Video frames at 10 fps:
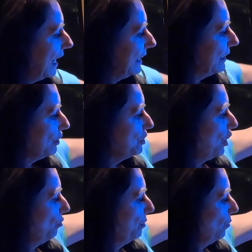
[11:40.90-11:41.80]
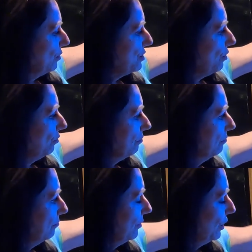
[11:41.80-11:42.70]
and it'll show me what's
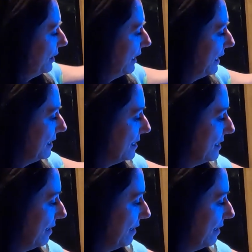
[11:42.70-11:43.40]
on. Look at this,